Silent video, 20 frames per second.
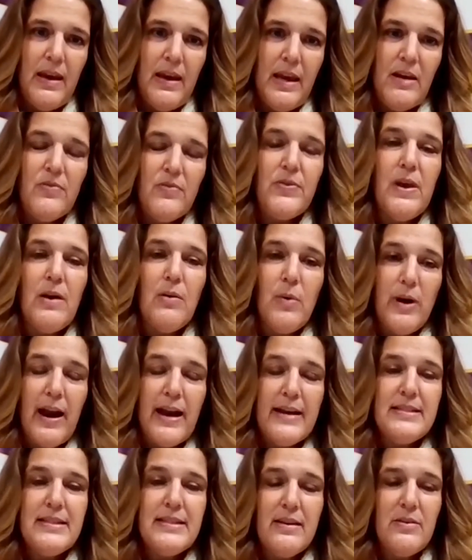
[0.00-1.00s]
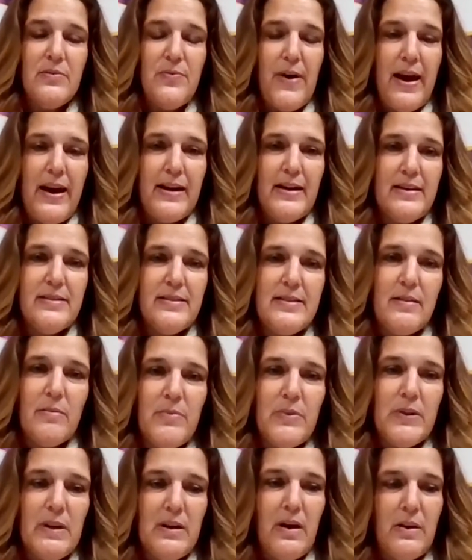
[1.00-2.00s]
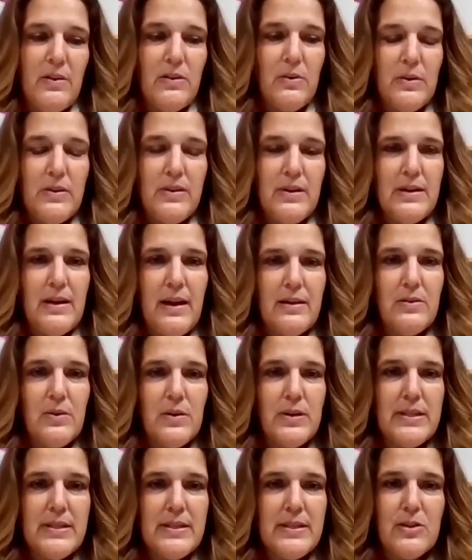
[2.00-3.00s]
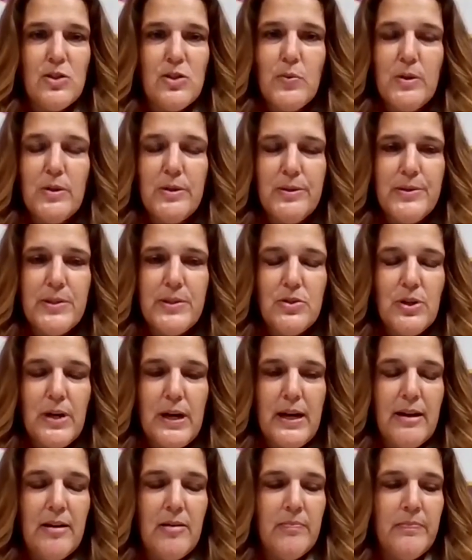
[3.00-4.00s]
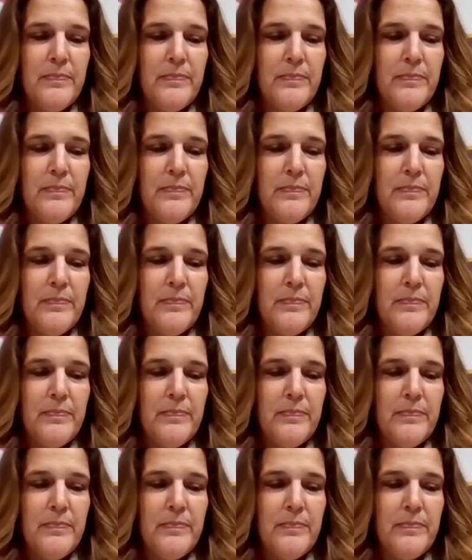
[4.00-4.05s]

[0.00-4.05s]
if they were identifying as something other than heterosexual or straight.